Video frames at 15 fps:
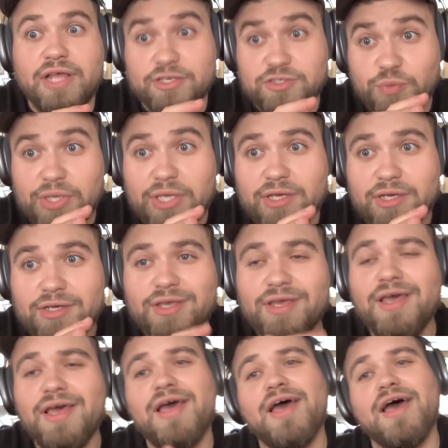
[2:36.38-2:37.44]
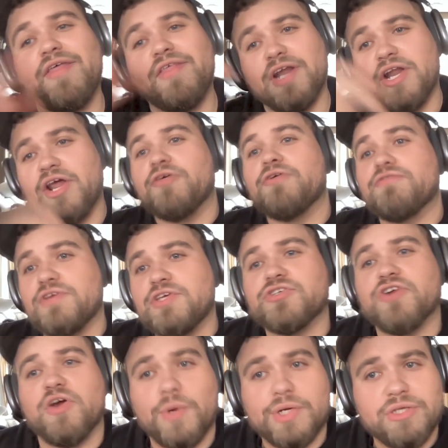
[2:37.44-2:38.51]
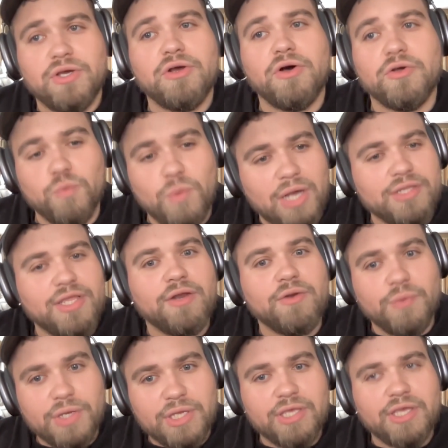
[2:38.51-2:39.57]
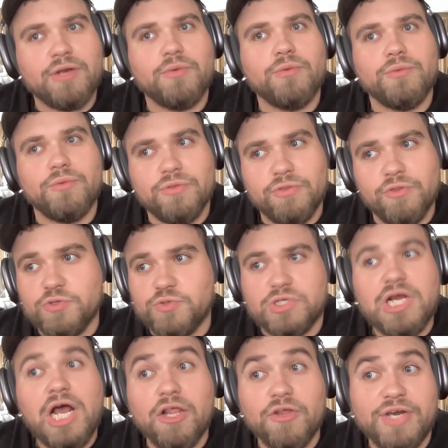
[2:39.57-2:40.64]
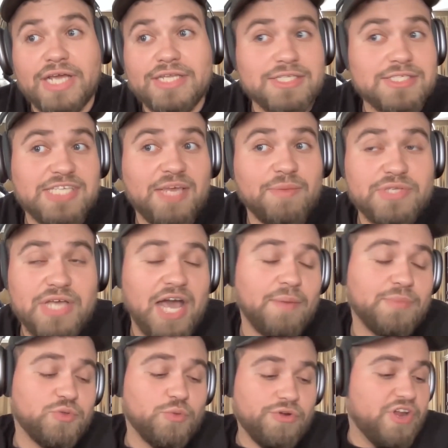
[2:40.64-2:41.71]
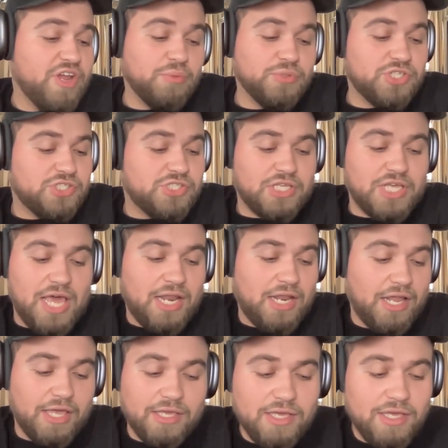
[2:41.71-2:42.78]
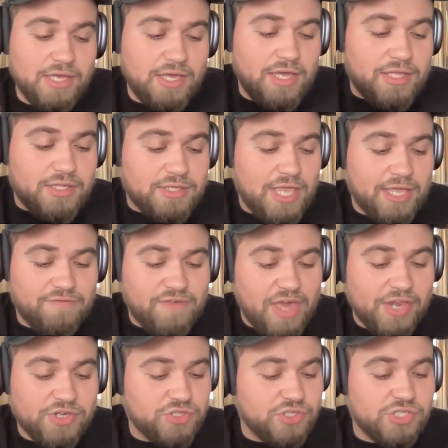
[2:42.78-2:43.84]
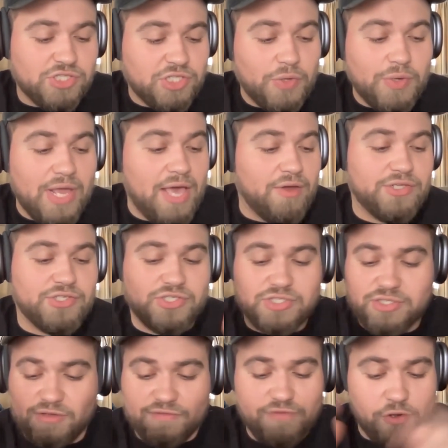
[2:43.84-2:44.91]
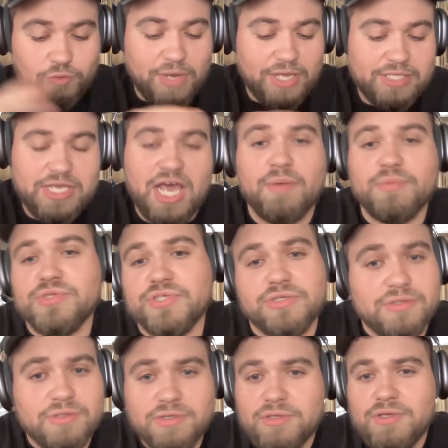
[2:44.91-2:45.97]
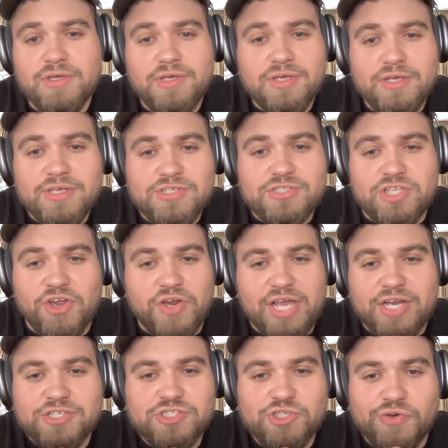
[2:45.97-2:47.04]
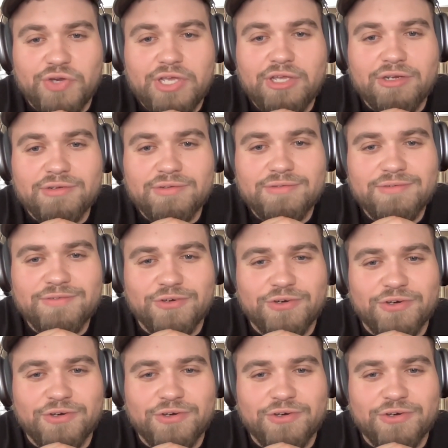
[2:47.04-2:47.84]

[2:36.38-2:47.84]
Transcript: next week. And then another feature I worked on called Wild Ed and Wicked, and those were coloring at the same time. So we were able just to kind of like take advantage of the slowdown and just devote my time to staring at a screen